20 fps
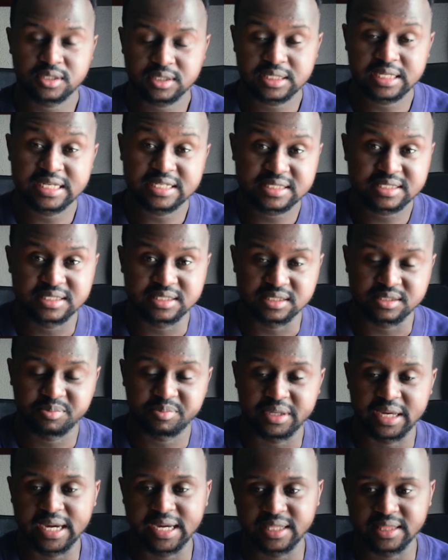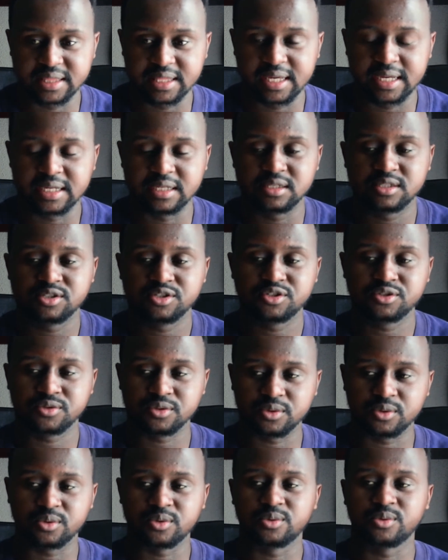lessons behind that.
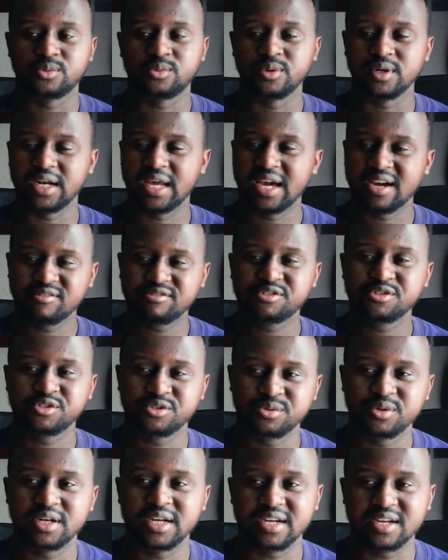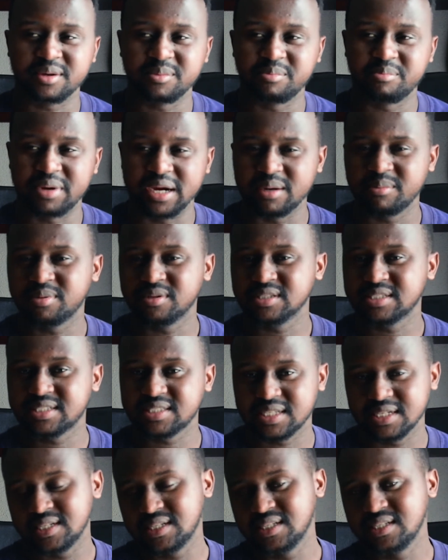So we'll have to do like a Bible
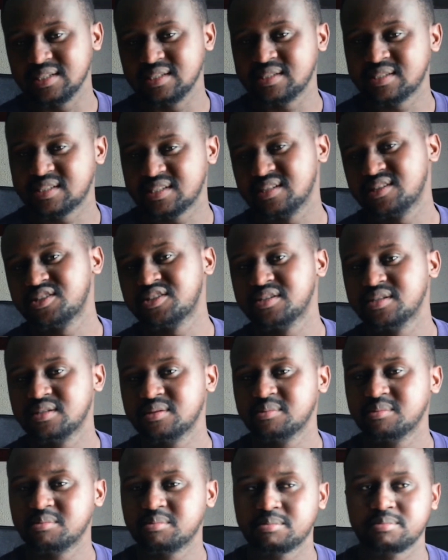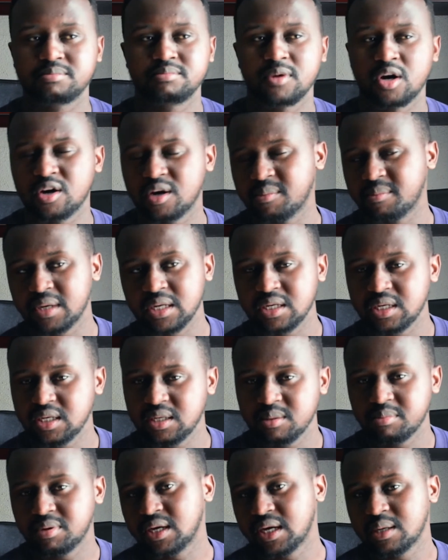studies session on a
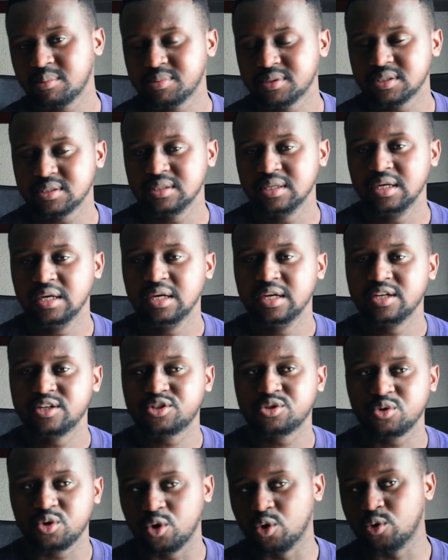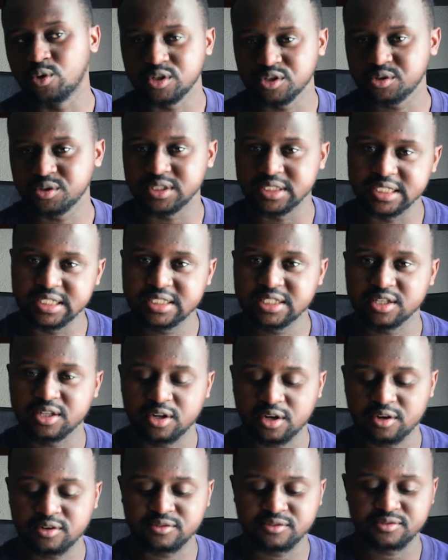Monday, perhaps, to go into detail
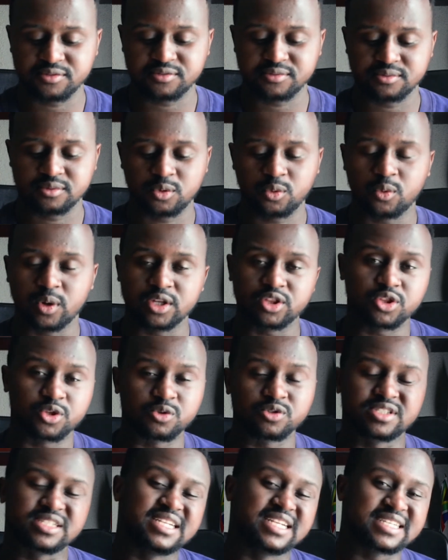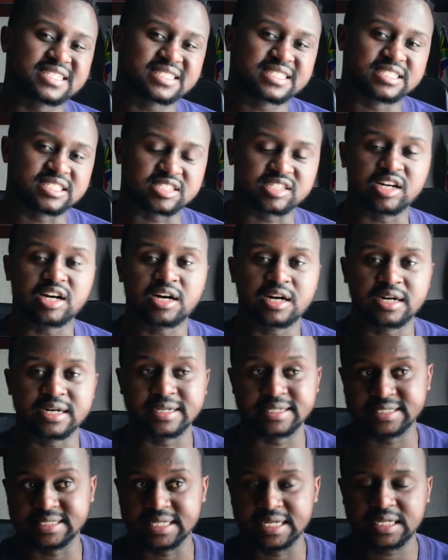of what those lessons are
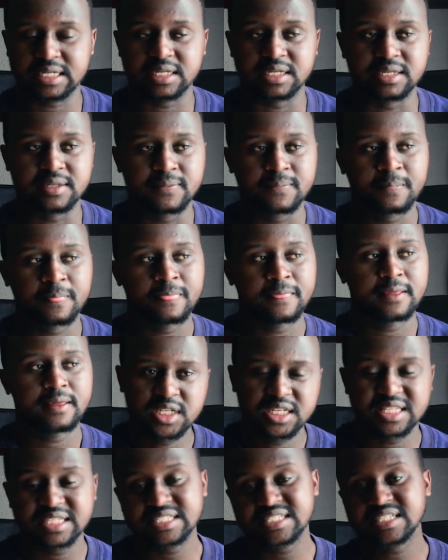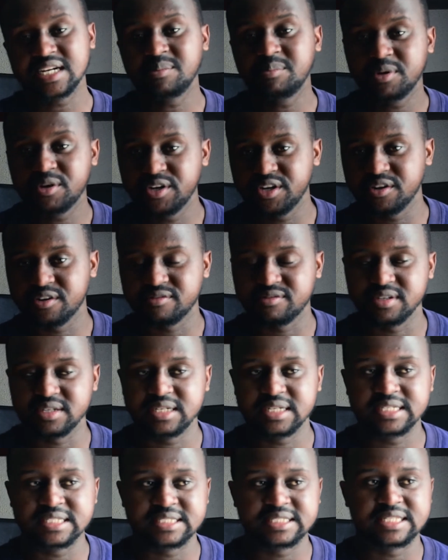exactly. The summary of
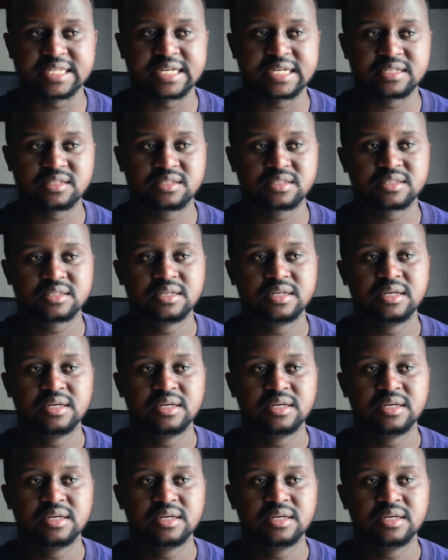it is that